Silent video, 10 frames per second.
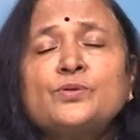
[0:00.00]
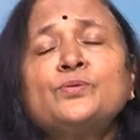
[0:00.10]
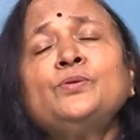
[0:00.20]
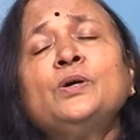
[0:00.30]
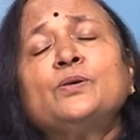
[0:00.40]

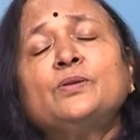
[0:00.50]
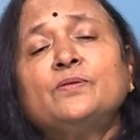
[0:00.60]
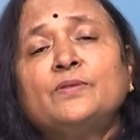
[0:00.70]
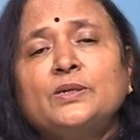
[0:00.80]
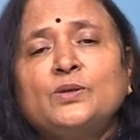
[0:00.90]
to the
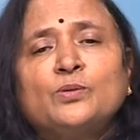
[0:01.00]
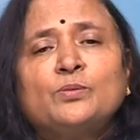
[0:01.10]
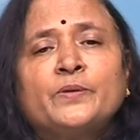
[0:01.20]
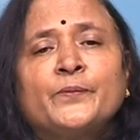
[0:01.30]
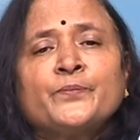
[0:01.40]
world
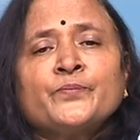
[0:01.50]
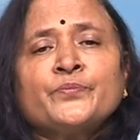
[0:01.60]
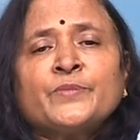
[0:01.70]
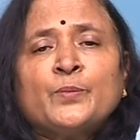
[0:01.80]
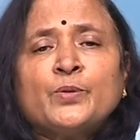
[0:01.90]
over.
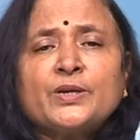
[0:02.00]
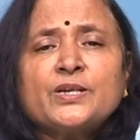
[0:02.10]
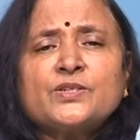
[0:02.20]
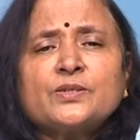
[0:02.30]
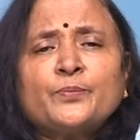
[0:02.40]

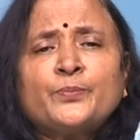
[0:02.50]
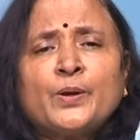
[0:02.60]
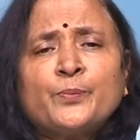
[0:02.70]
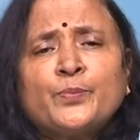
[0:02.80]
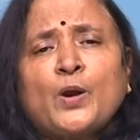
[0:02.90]

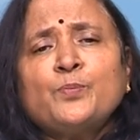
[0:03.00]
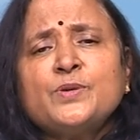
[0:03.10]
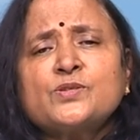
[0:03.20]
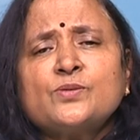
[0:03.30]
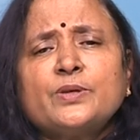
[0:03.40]
Proper
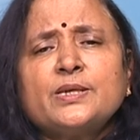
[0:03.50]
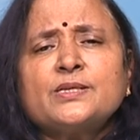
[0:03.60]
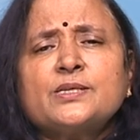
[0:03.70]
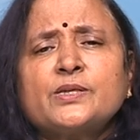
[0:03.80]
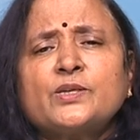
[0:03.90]
storage
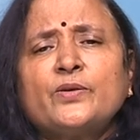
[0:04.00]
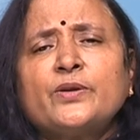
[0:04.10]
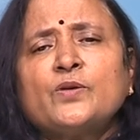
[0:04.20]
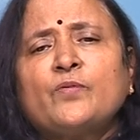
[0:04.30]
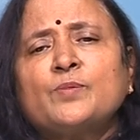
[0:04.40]
and
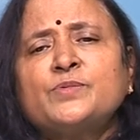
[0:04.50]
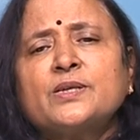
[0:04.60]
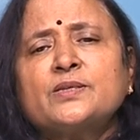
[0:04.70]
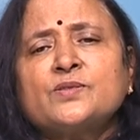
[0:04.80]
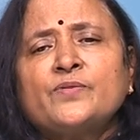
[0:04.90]
security of
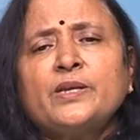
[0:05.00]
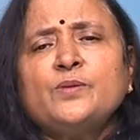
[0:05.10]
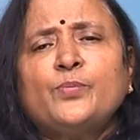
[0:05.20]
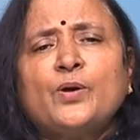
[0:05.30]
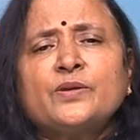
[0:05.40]
objects is very
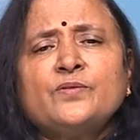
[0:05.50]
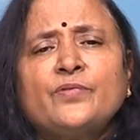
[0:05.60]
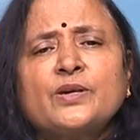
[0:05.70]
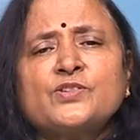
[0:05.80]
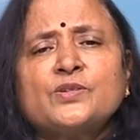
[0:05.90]
important
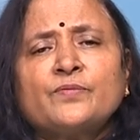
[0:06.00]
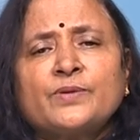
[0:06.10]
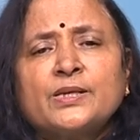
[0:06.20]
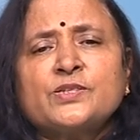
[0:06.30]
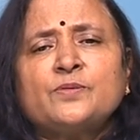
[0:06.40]
function of
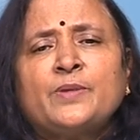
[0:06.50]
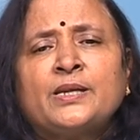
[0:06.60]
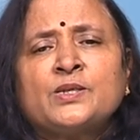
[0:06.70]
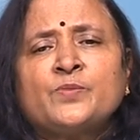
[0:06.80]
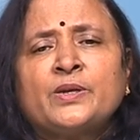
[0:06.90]
collection
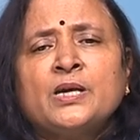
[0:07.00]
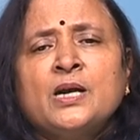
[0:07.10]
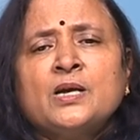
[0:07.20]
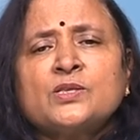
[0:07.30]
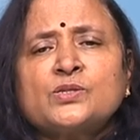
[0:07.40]
management.
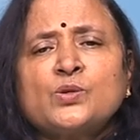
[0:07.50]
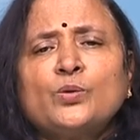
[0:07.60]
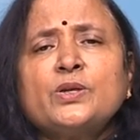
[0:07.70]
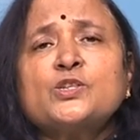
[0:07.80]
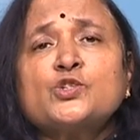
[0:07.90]

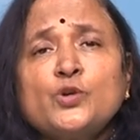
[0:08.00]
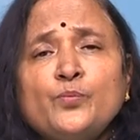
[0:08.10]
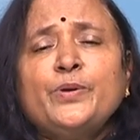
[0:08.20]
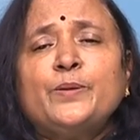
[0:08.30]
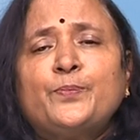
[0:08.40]
Storage should
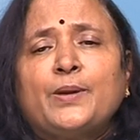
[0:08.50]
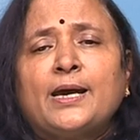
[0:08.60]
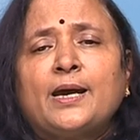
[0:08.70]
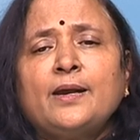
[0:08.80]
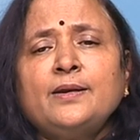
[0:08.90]
be
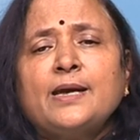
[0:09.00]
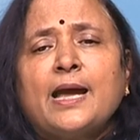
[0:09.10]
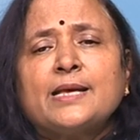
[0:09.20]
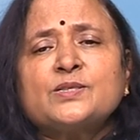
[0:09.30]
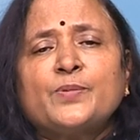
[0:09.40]
planned
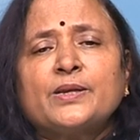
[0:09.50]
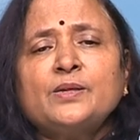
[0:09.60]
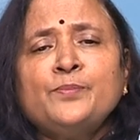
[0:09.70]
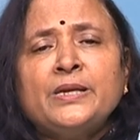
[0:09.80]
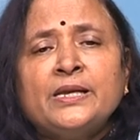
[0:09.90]
as per the
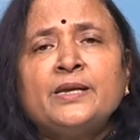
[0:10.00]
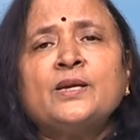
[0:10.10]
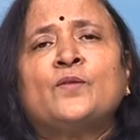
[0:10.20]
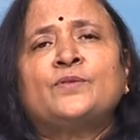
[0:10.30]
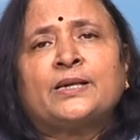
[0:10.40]
media
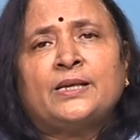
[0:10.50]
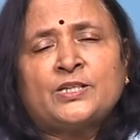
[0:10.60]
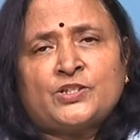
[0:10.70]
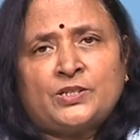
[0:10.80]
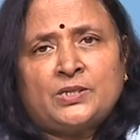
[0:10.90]
of the
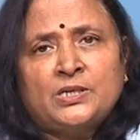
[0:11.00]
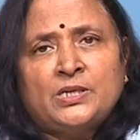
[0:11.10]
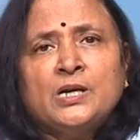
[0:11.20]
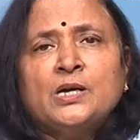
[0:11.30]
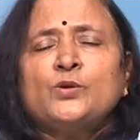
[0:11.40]
collection.
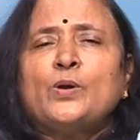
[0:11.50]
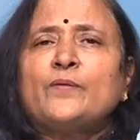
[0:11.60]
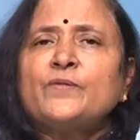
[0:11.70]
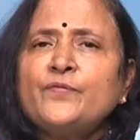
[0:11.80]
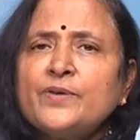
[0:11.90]
You have
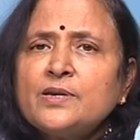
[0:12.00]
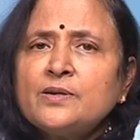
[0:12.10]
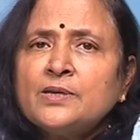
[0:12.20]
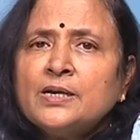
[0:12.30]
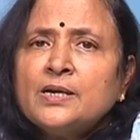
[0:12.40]

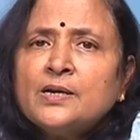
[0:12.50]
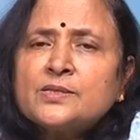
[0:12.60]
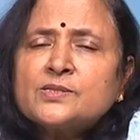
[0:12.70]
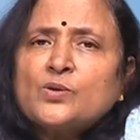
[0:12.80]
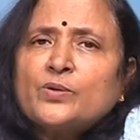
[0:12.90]
different
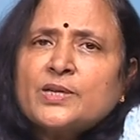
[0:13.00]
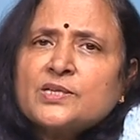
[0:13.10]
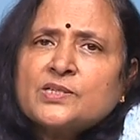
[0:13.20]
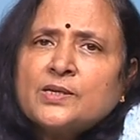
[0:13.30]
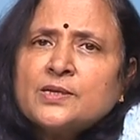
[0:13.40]

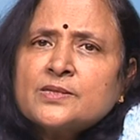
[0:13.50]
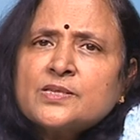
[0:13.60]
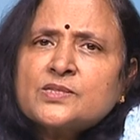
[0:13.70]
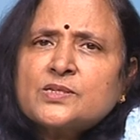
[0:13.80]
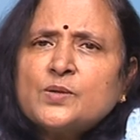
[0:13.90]
storage
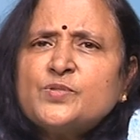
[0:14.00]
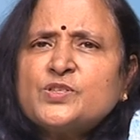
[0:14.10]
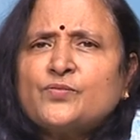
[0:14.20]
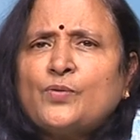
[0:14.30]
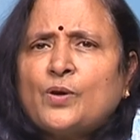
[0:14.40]
systems
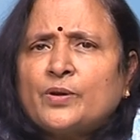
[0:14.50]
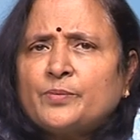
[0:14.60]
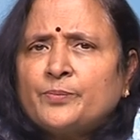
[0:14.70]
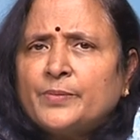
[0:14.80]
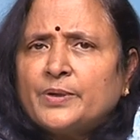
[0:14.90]
for
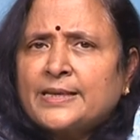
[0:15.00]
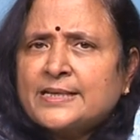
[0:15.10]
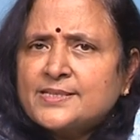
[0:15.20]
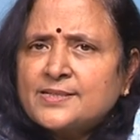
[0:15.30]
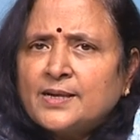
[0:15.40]

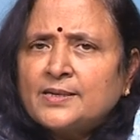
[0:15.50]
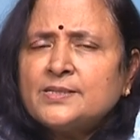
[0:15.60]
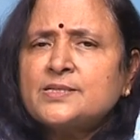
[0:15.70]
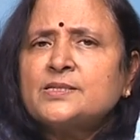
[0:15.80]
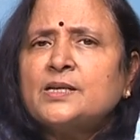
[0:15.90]

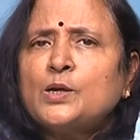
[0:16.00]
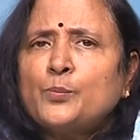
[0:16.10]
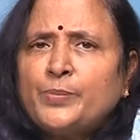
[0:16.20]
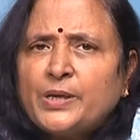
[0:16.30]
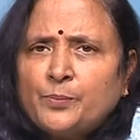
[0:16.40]
textiles,
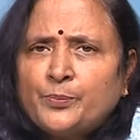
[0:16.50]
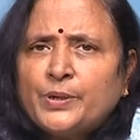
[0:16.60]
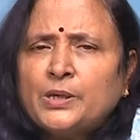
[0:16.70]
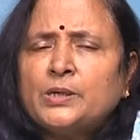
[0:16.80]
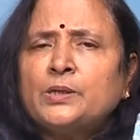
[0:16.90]

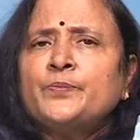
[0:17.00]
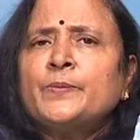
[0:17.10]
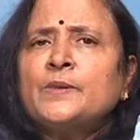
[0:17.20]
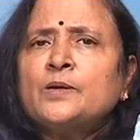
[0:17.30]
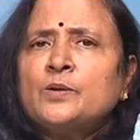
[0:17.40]
paper,
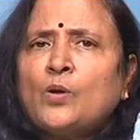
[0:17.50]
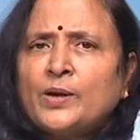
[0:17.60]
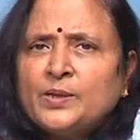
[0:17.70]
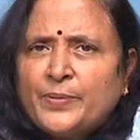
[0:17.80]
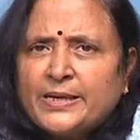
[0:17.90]

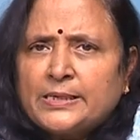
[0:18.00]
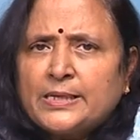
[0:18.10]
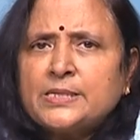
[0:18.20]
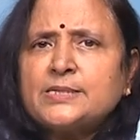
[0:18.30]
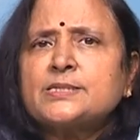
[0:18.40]
oil
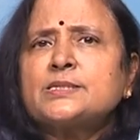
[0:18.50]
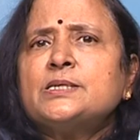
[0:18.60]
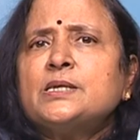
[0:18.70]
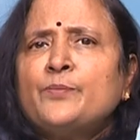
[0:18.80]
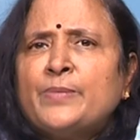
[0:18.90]
paintings,
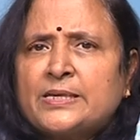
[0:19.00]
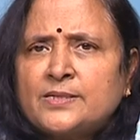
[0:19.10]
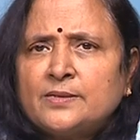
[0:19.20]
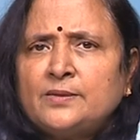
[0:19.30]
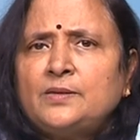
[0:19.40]

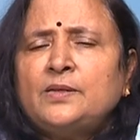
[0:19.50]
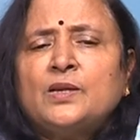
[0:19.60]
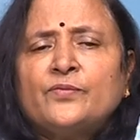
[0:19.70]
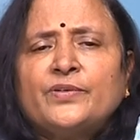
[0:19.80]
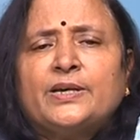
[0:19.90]
metal,
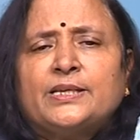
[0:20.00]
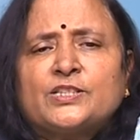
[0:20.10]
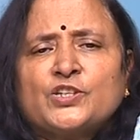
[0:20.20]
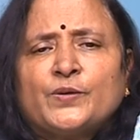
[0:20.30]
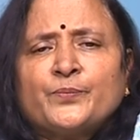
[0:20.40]

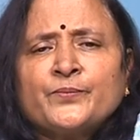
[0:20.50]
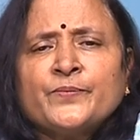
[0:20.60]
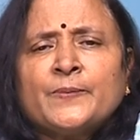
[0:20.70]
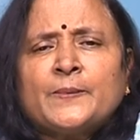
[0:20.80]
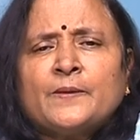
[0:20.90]
furniture.
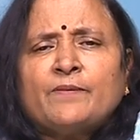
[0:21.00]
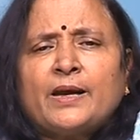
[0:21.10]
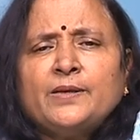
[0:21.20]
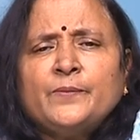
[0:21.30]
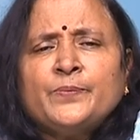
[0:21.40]
Why?